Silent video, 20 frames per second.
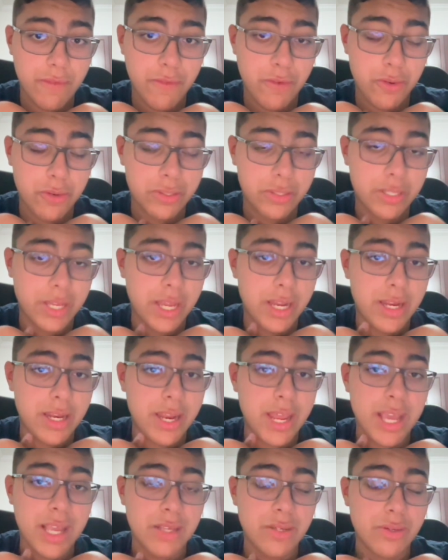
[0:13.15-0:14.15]
first 10
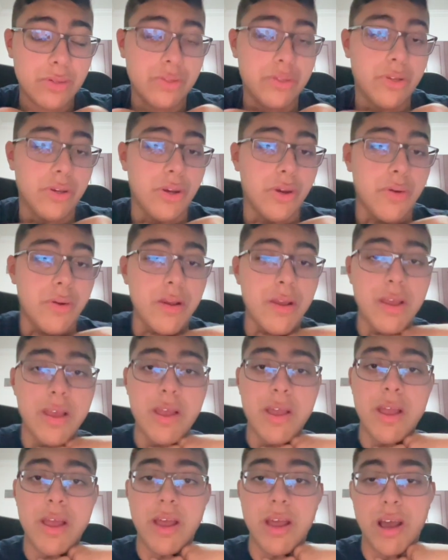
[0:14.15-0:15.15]
days or so
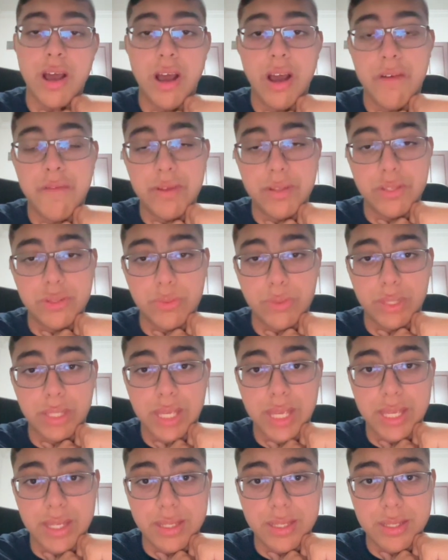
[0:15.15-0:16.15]
of its
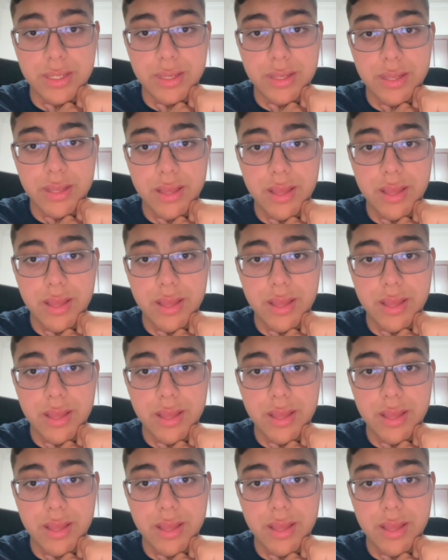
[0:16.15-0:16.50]
release.